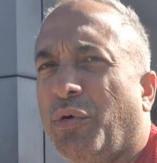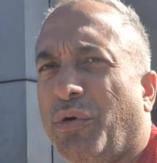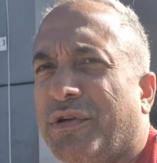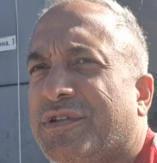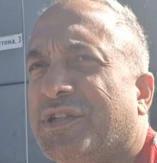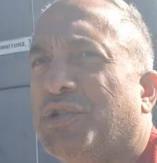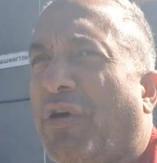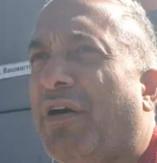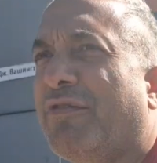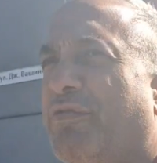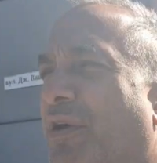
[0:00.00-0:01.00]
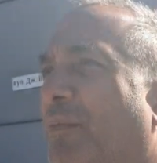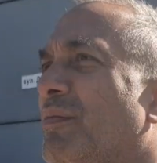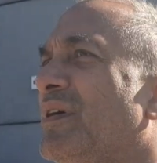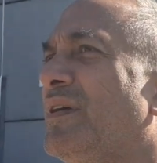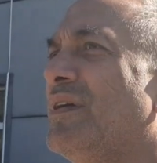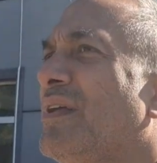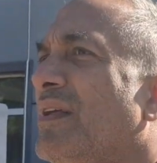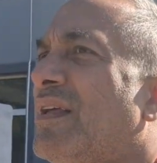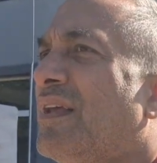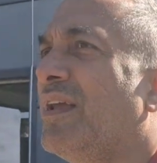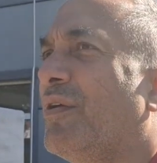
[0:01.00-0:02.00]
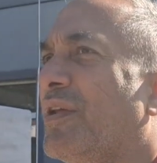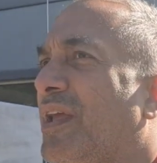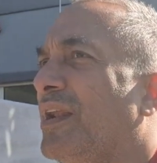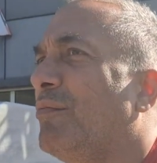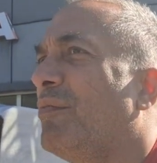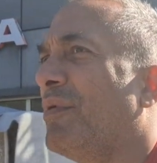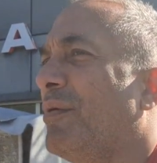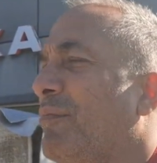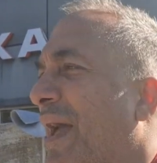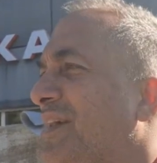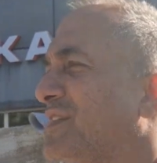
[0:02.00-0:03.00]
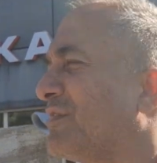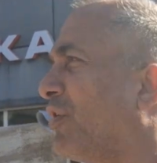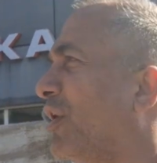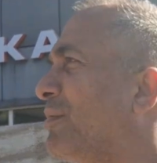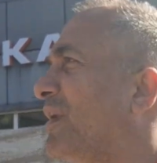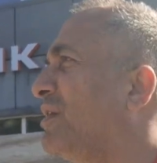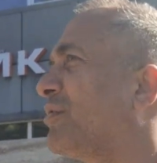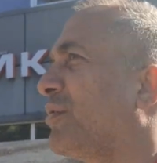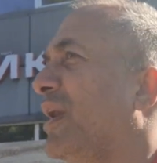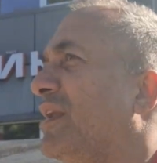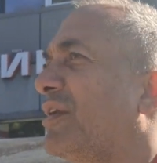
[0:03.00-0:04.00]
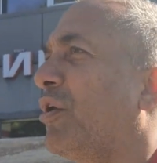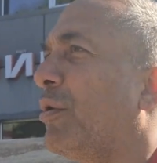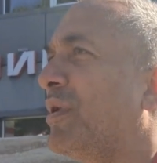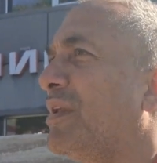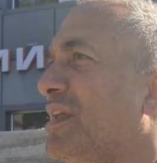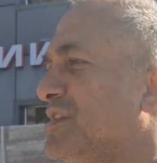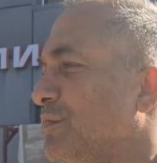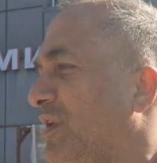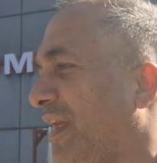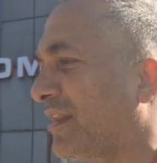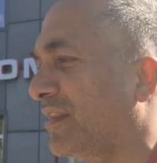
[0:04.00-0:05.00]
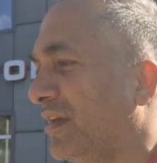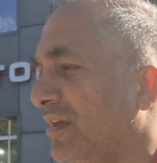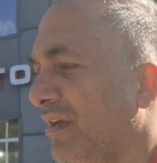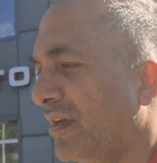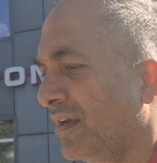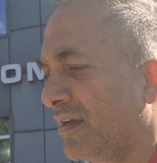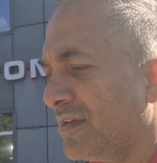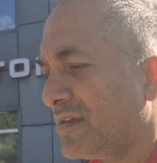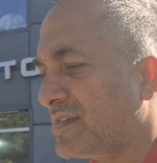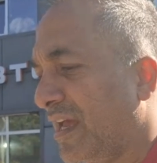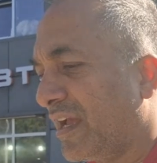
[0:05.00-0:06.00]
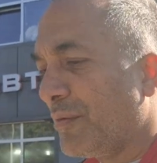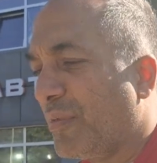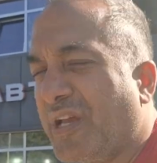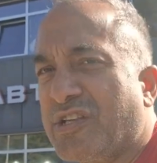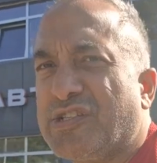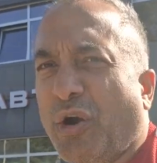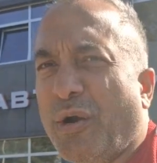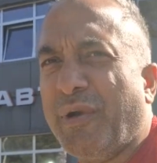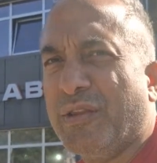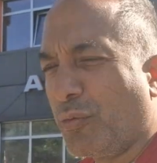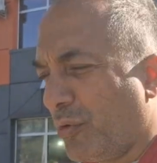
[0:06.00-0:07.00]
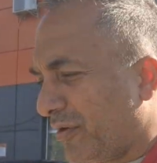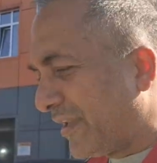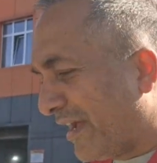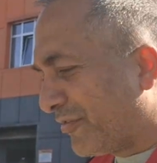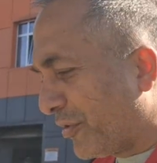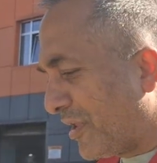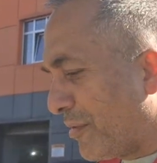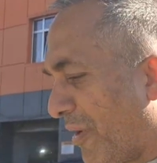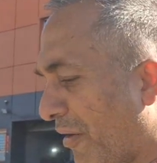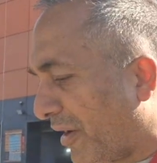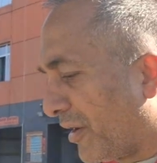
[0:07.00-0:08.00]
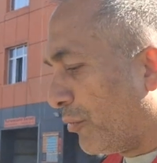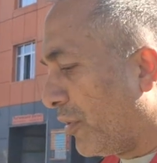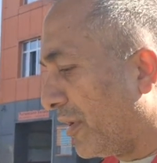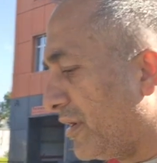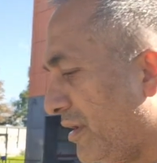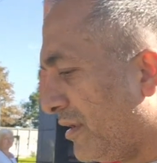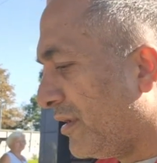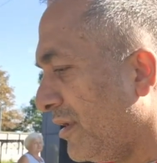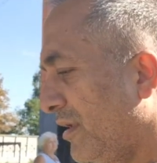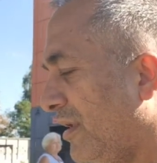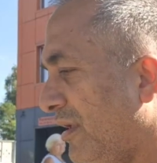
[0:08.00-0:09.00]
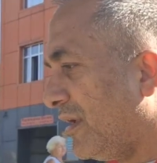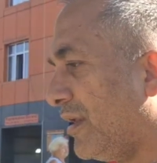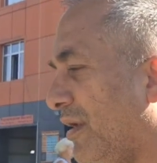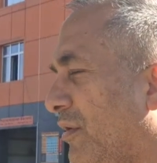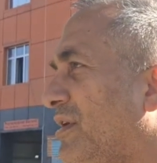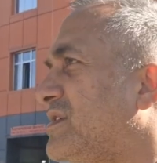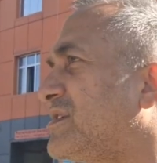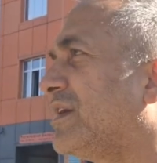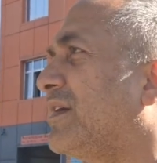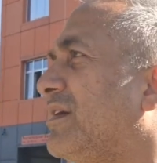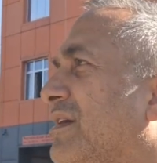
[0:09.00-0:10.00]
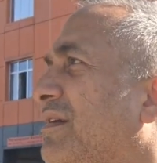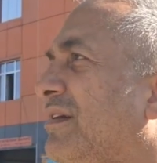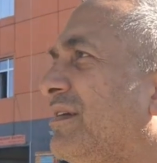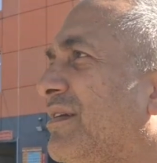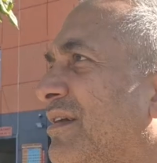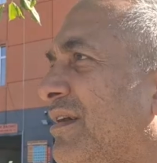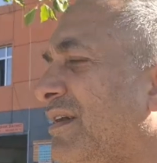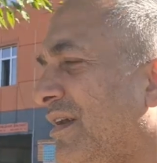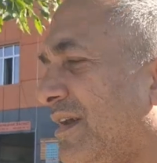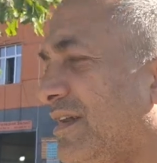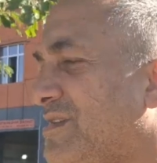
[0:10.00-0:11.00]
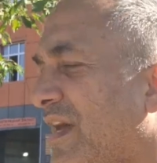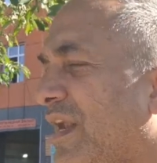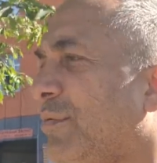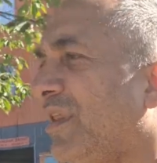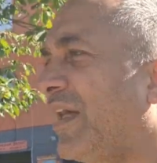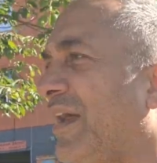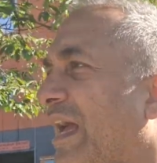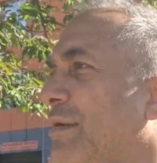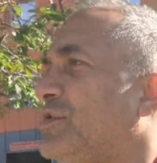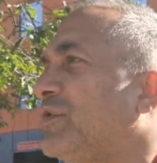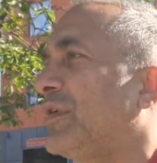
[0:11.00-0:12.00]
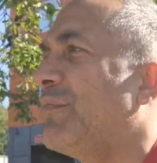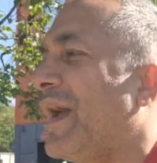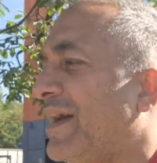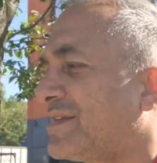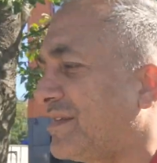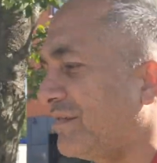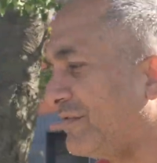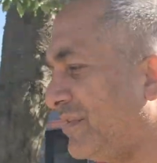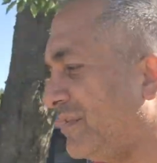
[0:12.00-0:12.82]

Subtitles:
pool to draw from, you know, to get a massive army. Ukrainian army needs to be like the second biggest army in the world after the American one. You know, it's got to be like absolutely massive,